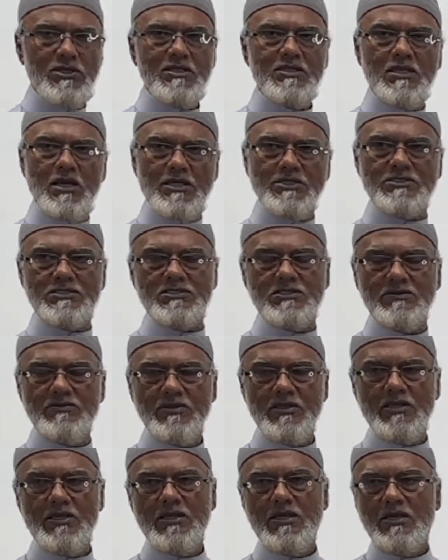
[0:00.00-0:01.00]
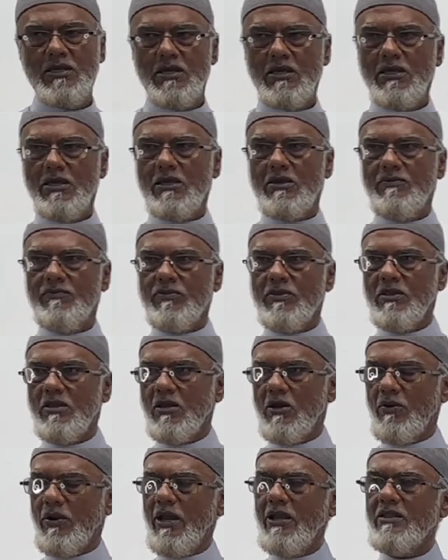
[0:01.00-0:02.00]
it does.
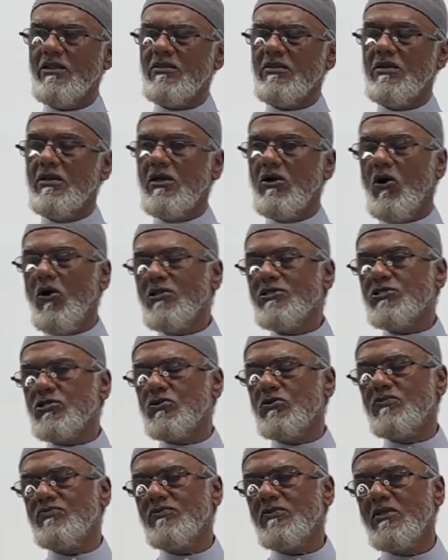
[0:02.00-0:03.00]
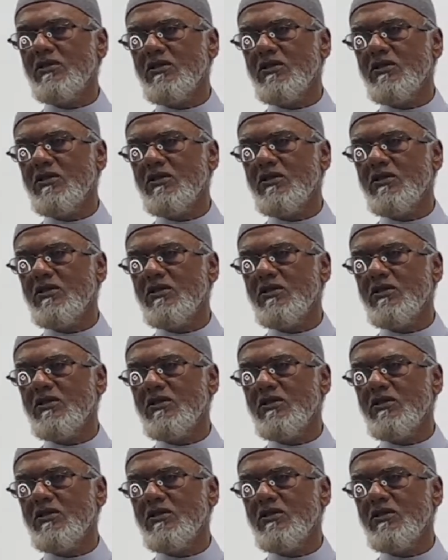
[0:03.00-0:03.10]
All right? Also,